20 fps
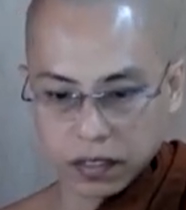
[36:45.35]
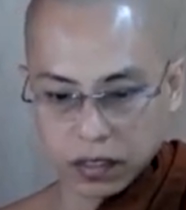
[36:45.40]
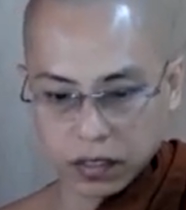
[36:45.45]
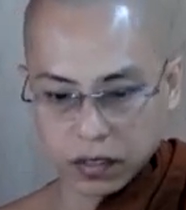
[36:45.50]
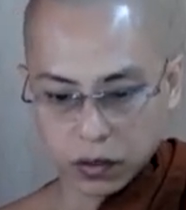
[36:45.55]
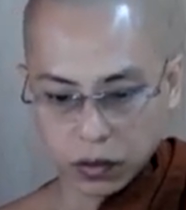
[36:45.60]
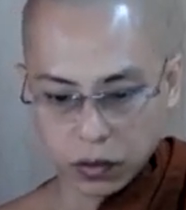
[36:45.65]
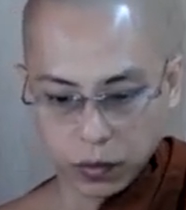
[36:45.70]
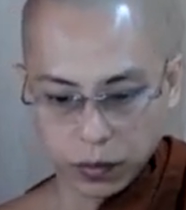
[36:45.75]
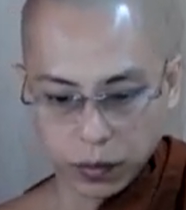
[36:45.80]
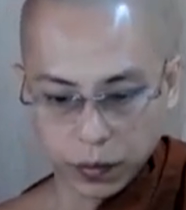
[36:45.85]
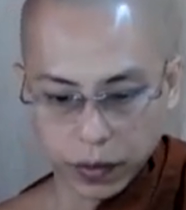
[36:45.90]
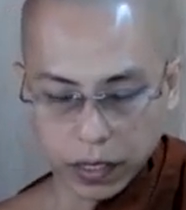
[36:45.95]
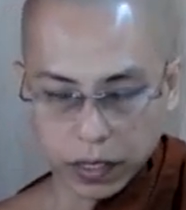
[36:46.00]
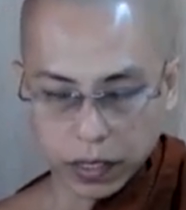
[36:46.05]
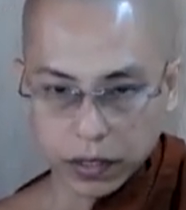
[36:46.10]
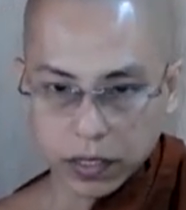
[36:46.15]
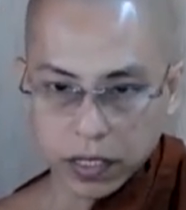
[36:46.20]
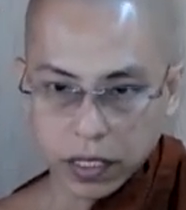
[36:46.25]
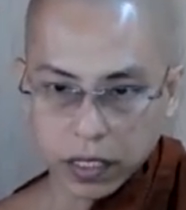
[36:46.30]
So we
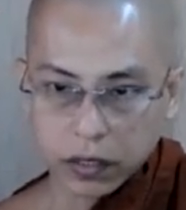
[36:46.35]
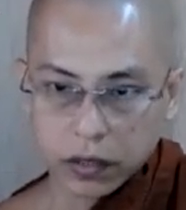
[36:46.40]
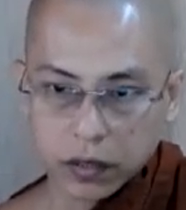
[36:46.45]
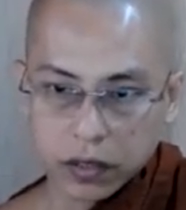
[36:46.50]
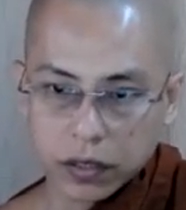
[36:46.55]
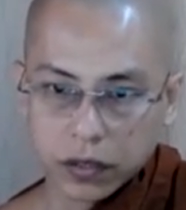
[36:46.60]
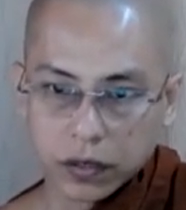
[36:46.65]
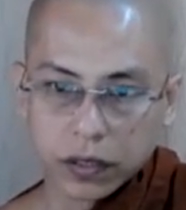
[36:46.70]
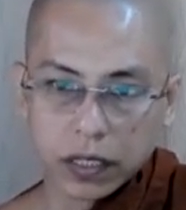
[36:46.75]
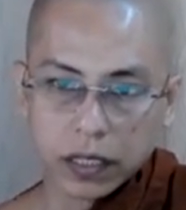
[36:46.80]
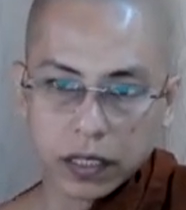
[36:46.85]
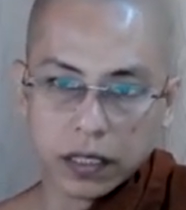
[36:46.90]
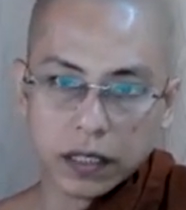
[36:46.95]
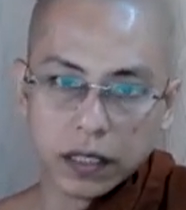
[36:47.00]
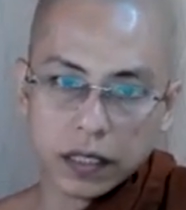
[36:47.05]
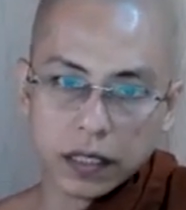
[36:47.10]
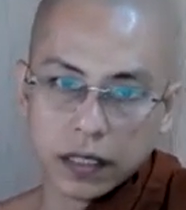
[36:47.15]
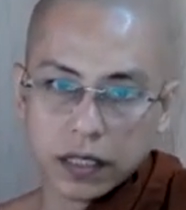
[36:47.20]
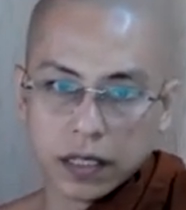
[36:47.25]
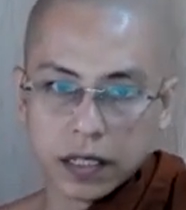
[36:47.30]
will continue to the
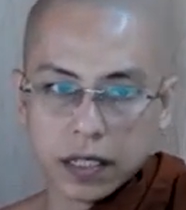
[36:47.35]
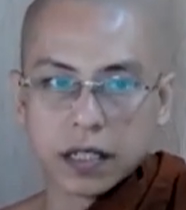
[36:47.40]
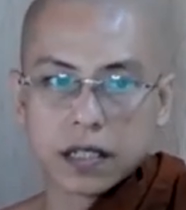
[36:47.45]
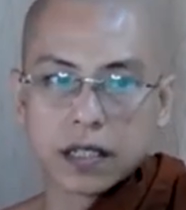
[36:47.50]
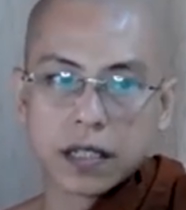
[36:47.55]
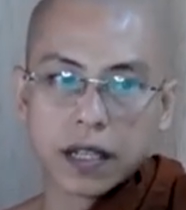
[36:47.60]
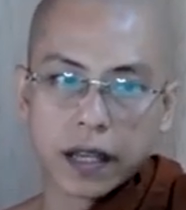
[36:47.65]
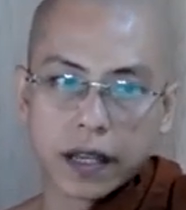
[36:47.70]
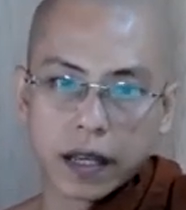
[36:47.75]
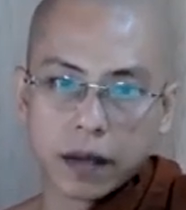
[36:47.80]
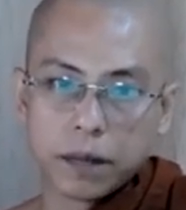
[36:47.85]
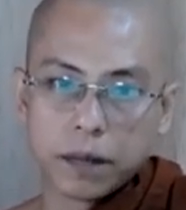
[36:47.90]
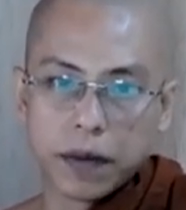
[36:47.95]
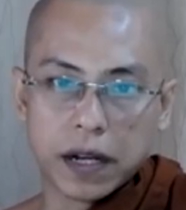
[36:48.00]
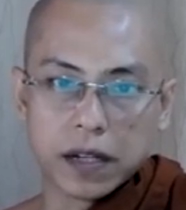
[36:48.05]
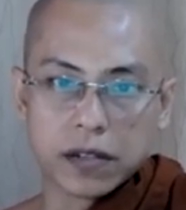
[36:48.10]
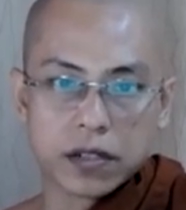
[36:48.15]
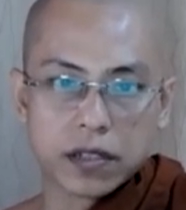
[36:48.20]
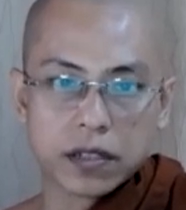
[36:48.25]
second part